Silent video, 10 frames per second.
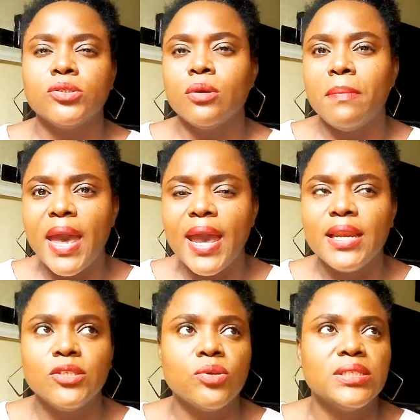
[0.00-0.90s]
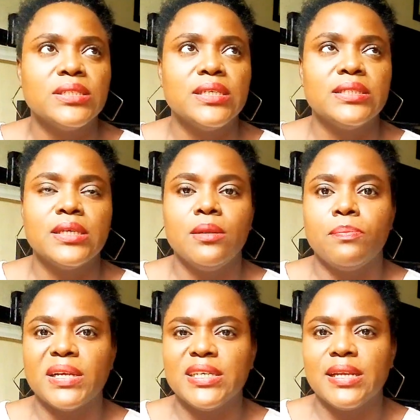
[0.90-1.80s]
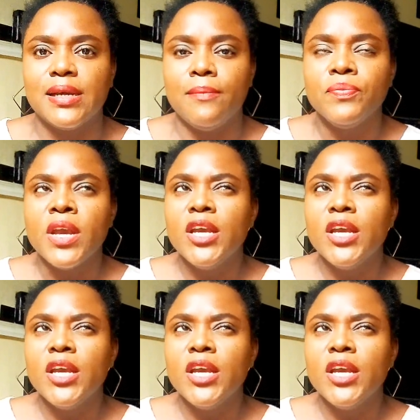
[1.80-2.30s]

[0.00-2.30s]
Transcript: to men in 2016 in particular,